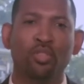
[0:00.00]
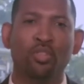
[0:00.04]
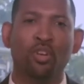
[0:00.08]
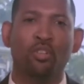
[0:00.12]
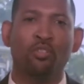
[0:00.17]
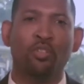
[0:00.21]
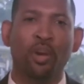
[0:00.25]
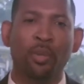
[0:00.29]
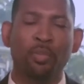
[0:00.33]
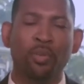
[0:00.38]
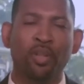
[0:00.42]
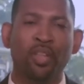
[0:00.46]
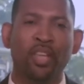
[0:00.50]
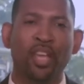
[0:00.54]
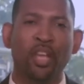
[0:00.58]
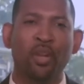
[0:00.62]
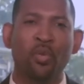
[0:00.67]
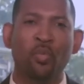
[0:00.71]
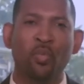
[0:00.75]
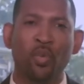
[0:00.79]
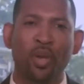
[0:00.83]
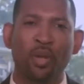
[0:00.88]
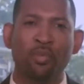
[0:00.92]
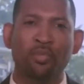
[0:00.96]
your
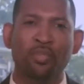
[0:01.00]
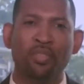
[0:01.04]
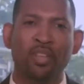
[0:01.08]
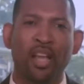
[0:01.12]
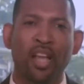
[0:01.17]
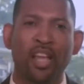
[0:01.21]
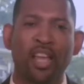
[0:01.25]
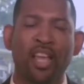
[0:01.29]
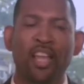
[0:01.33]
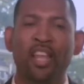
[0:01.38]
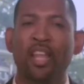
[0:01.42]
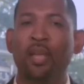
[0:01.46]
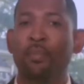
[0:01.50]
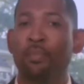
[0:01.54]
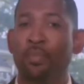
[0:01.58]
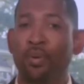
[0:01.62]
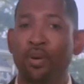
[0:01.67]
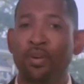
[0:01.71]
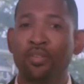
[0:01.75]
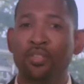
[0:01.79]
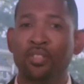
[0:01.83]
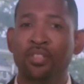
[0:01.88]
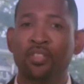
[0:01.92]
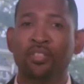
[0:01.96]
replicated website and they
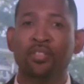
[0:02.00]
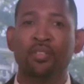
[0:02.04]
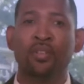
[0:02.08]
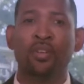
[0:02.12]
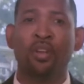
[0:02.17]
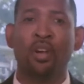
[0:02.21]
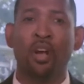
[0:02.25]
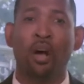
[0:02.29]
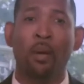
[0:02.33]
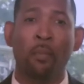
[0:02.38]
purchase